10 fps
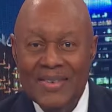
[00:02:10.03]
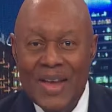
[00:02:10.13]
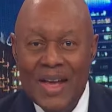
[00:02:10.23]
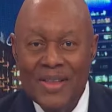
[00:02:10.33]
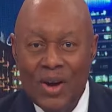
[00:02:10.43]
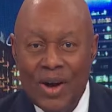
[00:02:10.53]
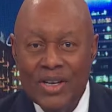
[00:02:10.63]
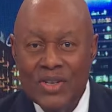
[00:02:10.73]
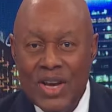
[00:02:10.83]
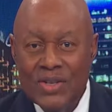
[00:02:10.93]
Now, the
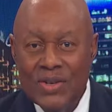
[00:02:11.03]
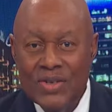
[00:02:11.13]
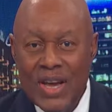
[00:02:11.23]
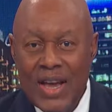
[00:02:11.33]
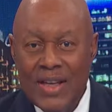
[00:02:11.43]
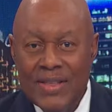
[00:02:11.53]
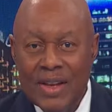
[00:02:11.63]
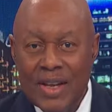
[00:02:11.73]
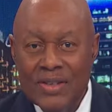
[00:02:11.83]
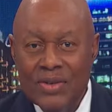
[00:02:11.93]
organizations say
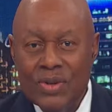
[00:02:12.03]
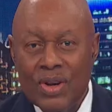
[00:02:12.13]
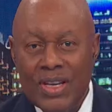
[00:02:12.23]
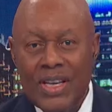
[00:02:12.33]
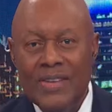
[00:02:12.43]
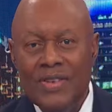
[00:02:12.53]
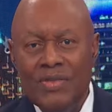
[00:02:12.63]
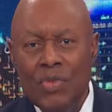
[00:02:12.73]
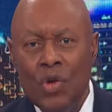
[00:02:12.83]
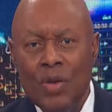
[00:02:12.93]
the lessons are
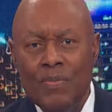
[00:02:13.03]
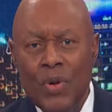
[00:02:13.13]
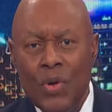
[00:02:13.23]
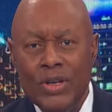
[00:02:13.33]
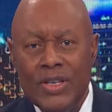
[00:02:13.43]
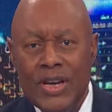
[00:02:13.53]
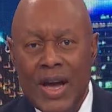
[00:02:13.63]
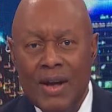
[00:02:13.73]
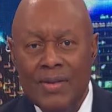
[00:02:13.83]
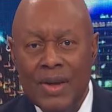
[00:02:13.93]
even more important
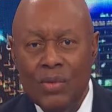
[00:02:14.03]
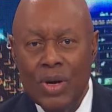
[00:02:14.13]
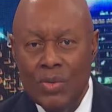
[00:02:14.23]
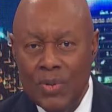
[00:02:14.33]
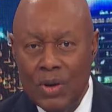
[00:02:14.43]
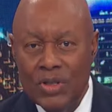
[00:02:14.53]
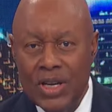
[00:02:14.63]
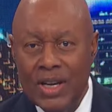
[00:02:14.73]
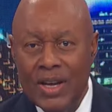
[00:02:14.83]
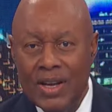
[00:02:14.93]
now that we're
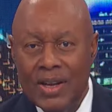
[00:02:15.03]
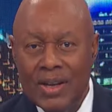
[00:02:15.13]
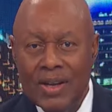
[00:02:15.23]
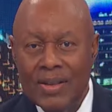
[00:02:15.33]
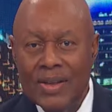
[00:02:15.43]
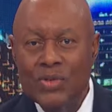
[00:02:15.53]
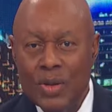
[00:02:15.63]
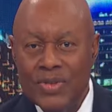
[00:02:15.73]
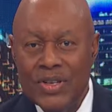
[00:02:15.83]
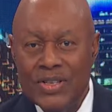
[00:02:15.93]
approaching the
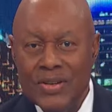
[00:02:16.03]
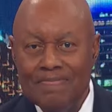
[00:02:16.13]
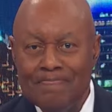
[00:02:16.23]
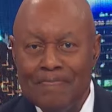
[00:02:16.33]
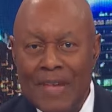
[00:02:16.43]
swim season.